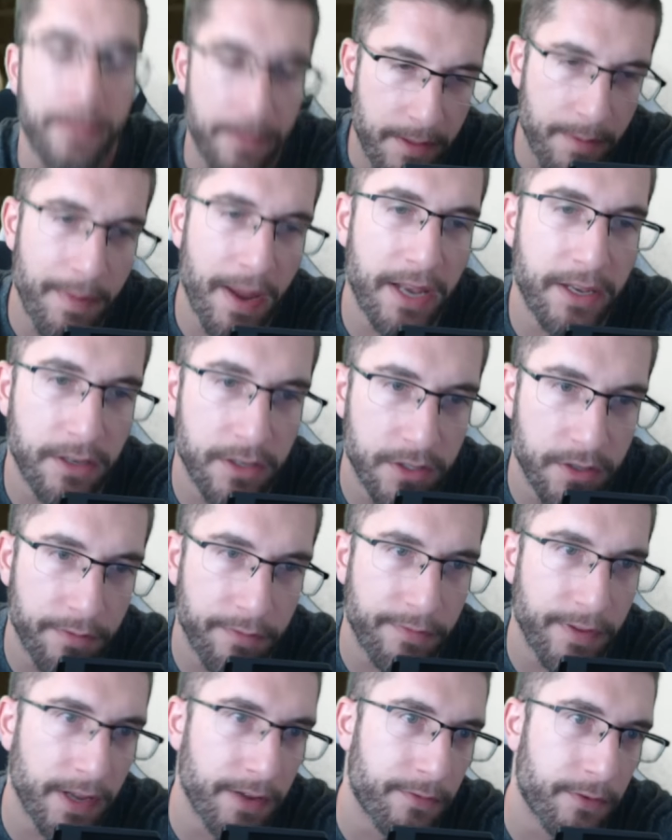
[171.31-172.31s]
the menus on
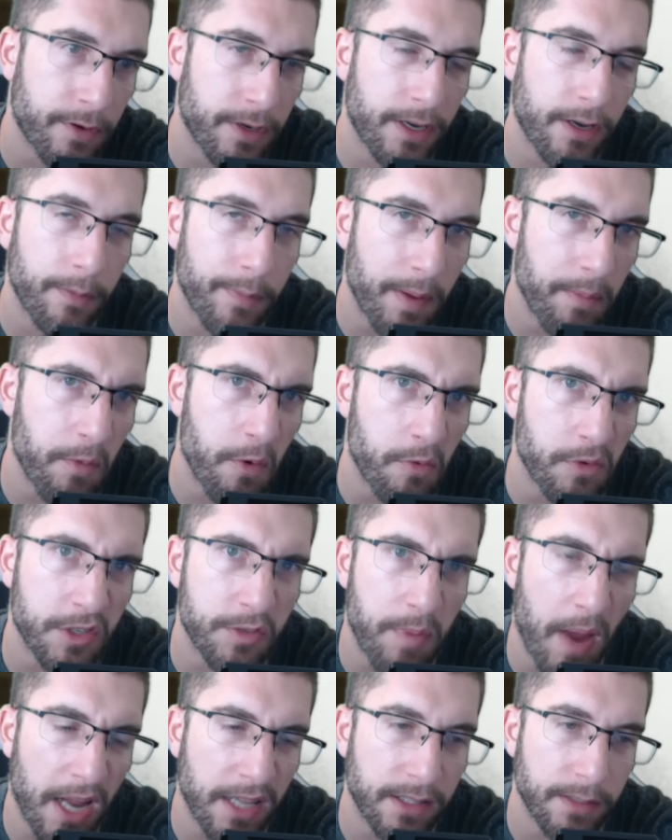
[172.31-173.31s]
FIFA are a little bit more
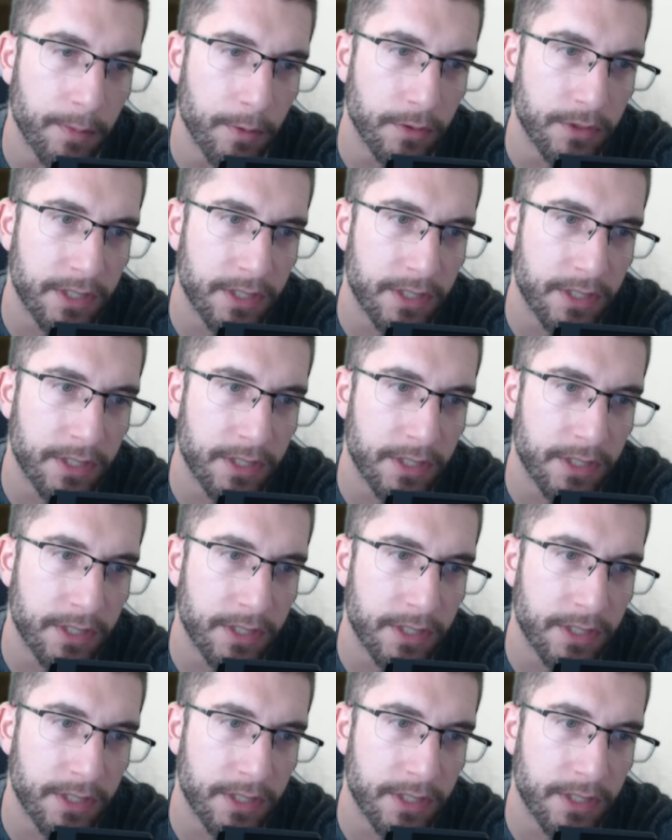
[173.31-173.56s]
respectable.